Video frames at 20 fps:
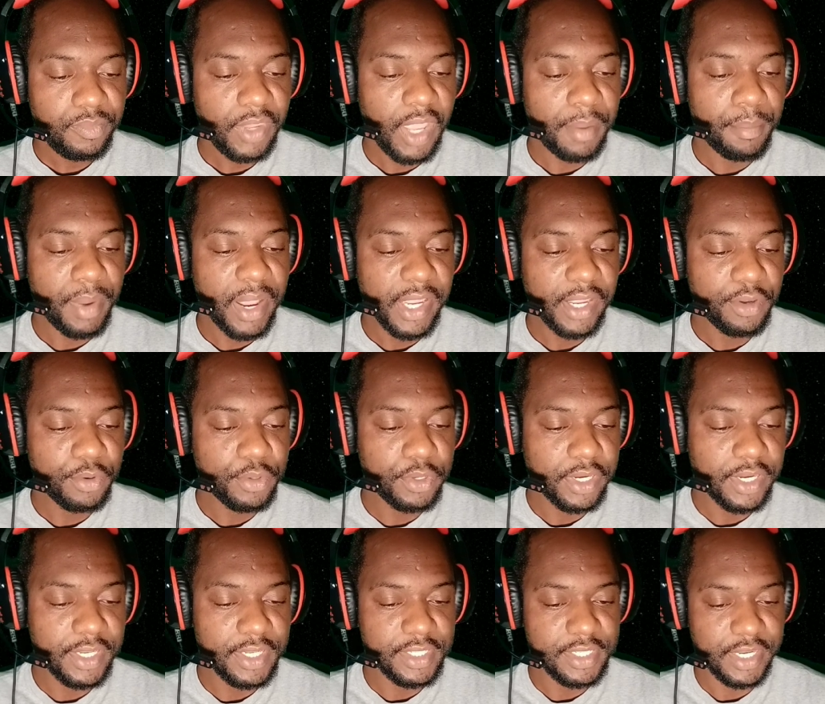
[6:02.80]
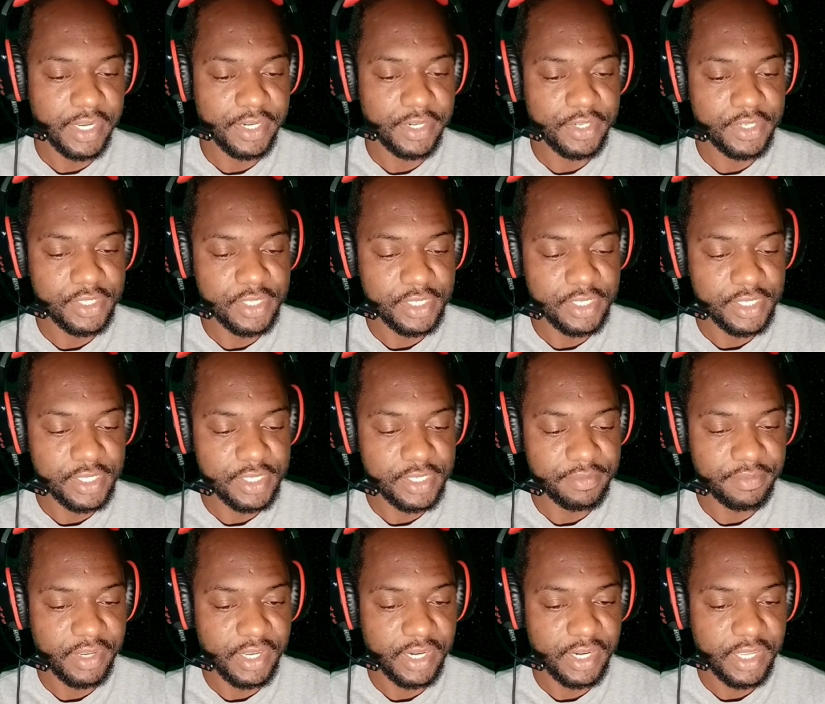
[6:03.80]
I might go to contenders in this
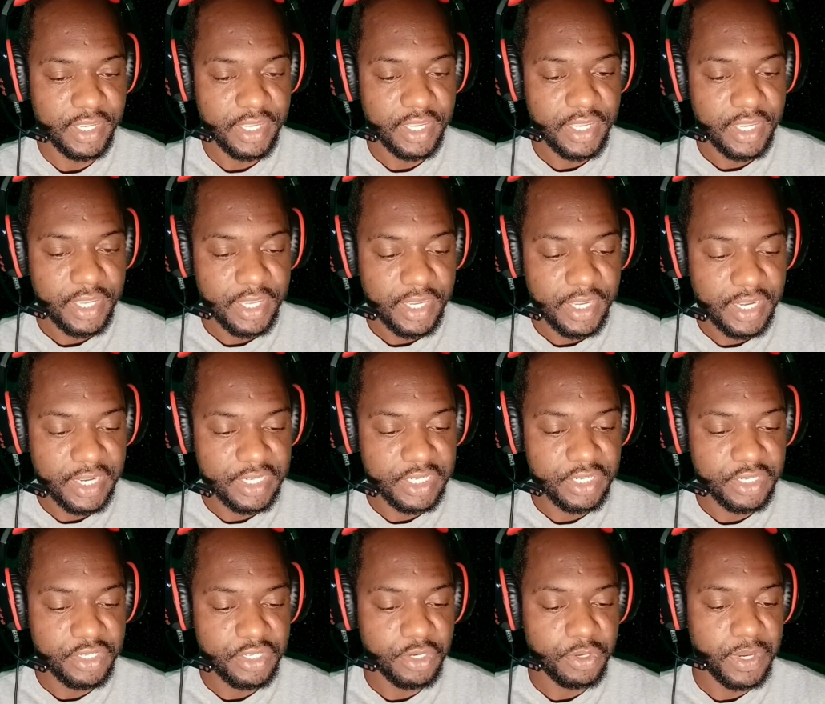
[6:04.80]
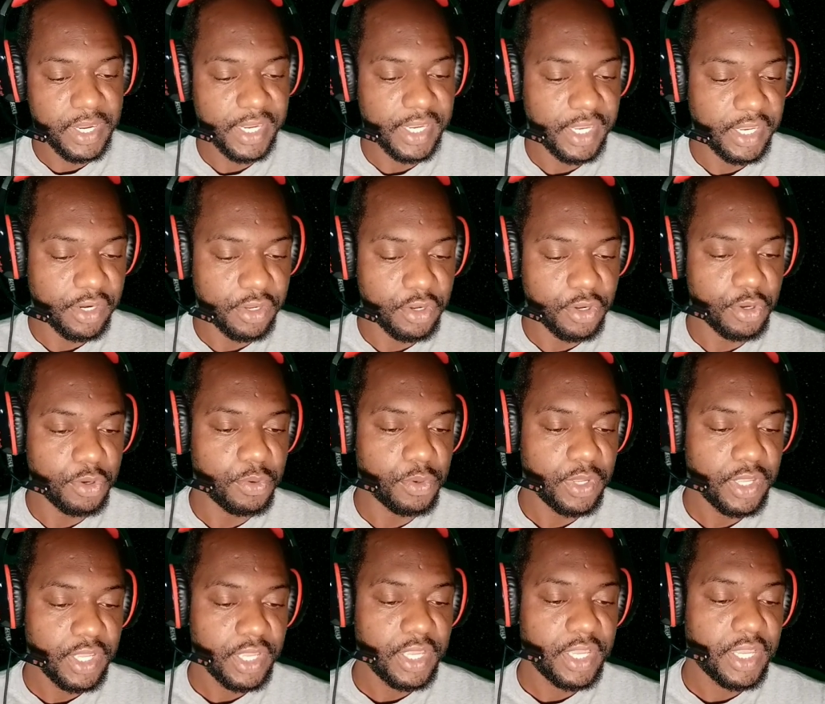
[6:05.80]
event uh, just so I could
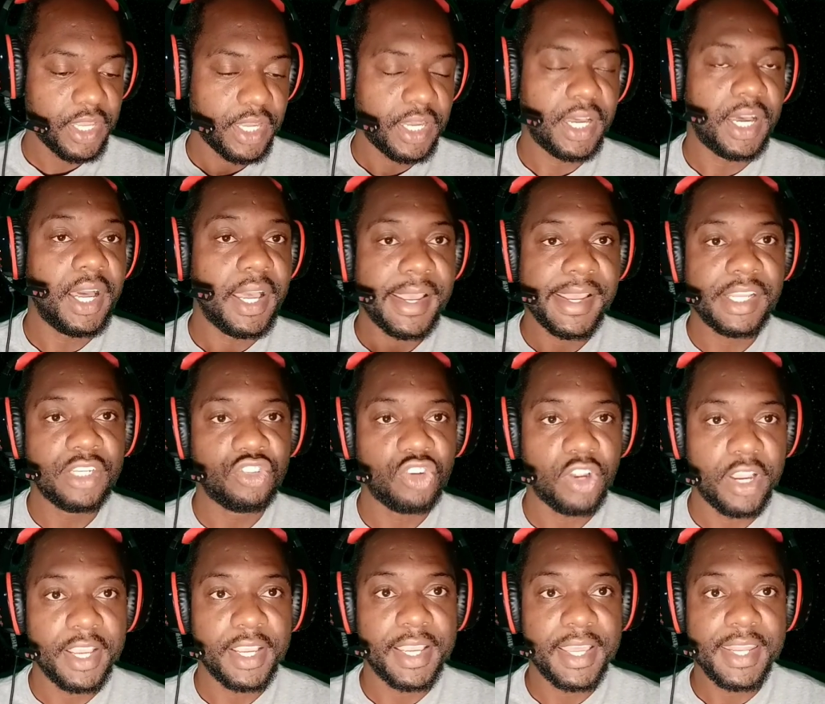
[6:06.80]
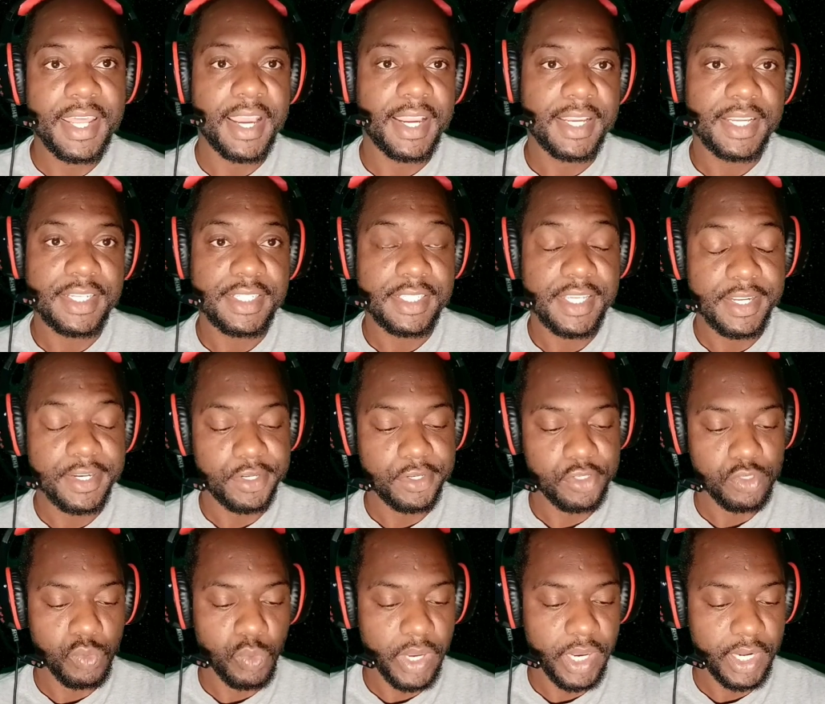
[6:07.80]
go uh, and try and get that
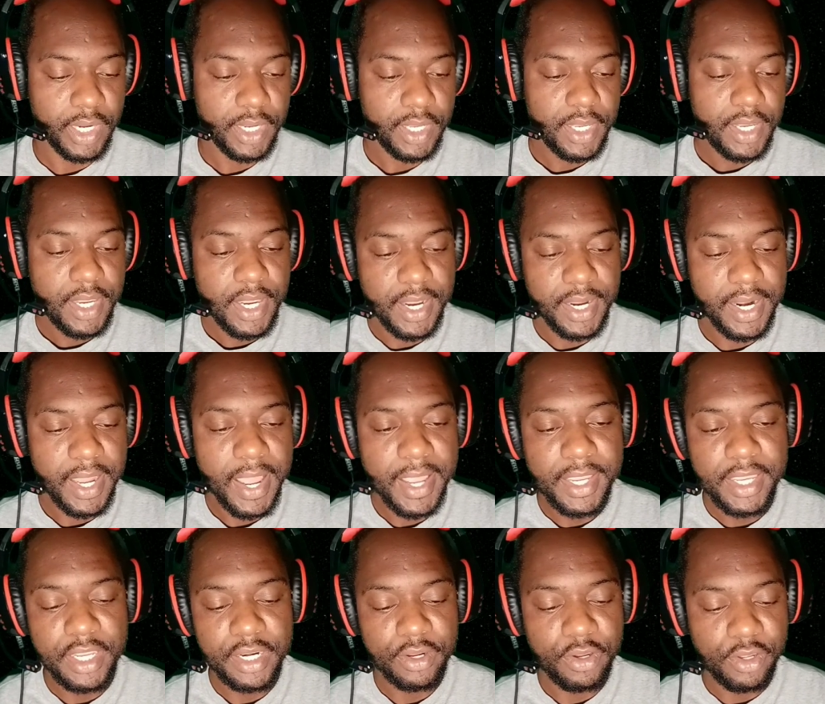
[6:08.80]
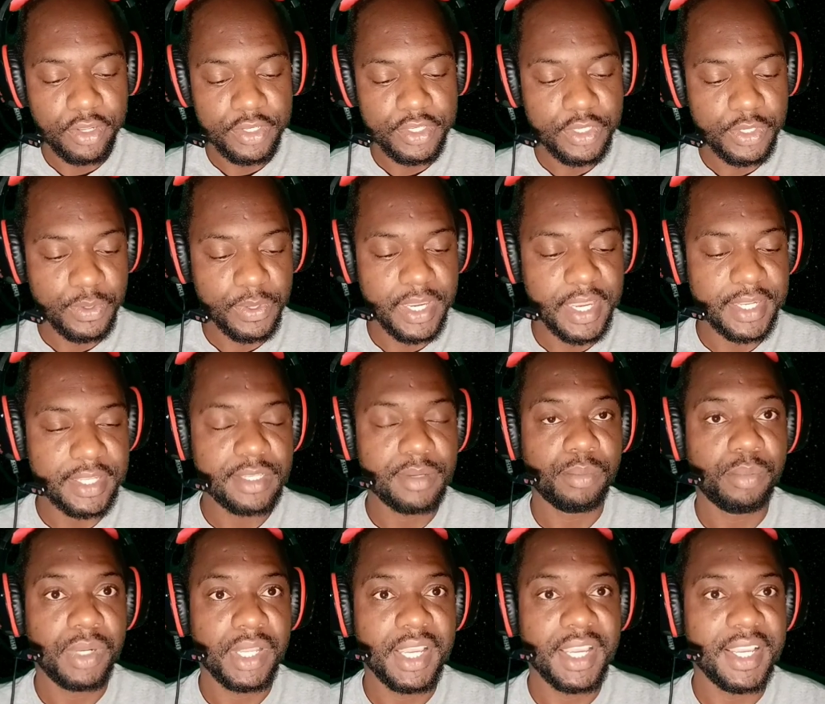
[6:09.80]
contenders win. And I can also get to
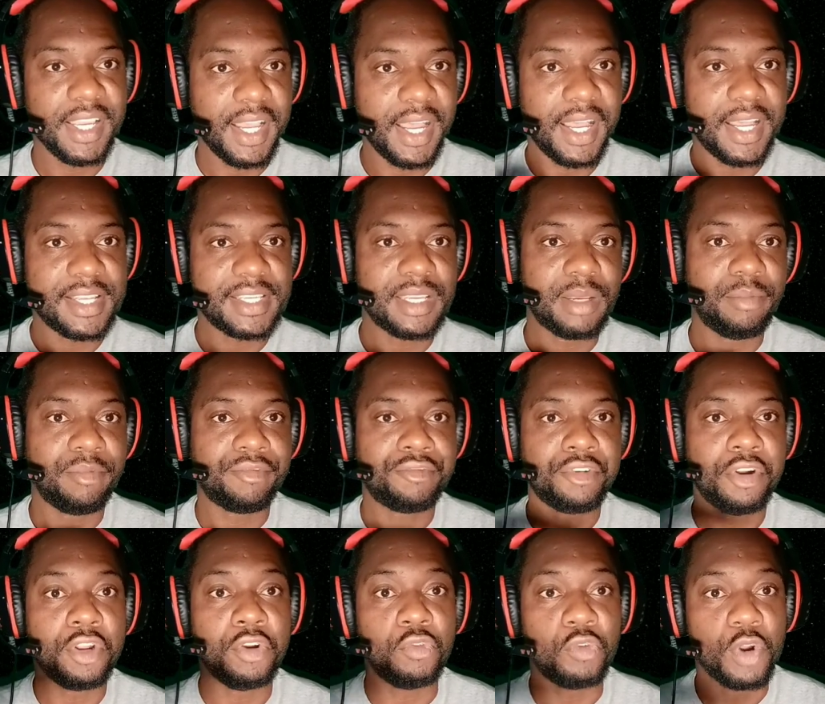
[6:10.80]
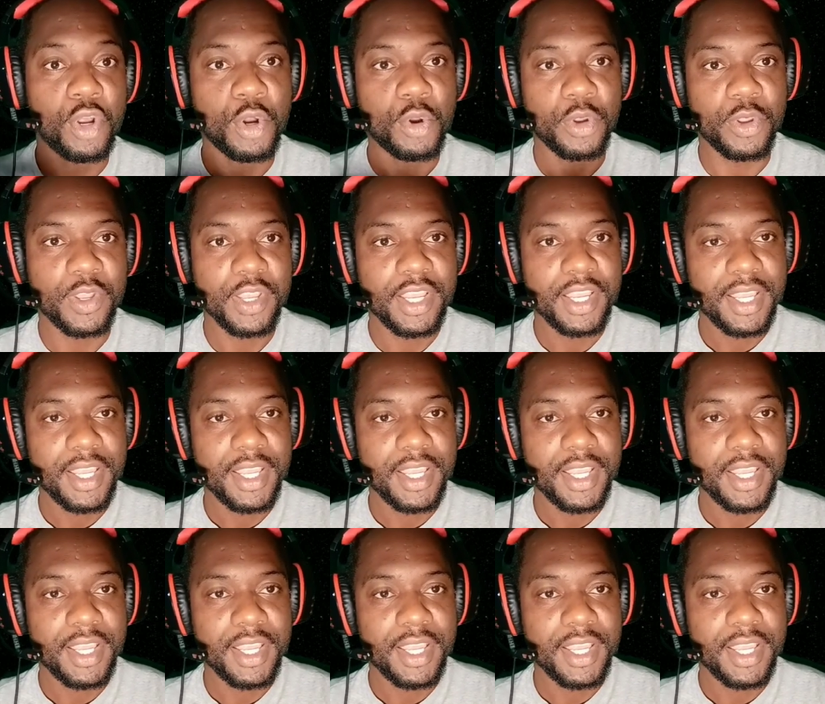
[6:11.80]
play uh, some front row